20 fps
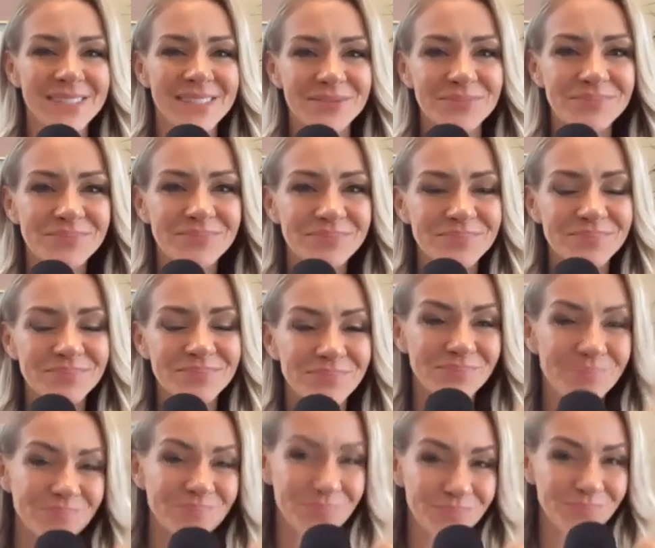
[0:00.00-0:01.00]
Um,
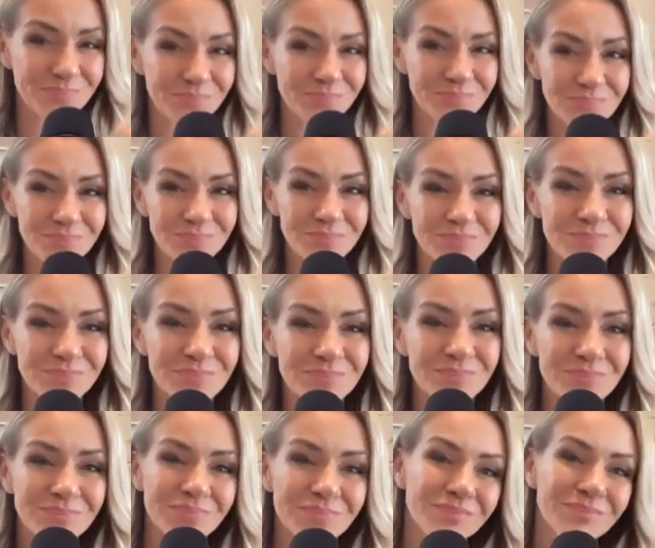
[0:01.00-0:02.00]
I do actually,
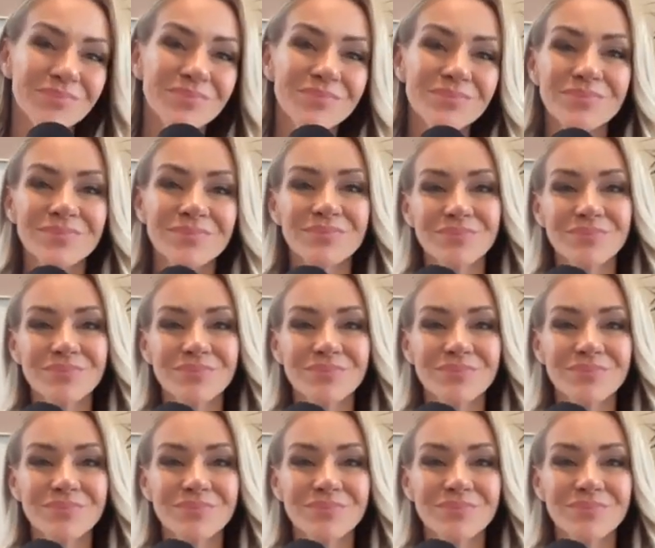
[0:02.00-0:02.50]
while we're on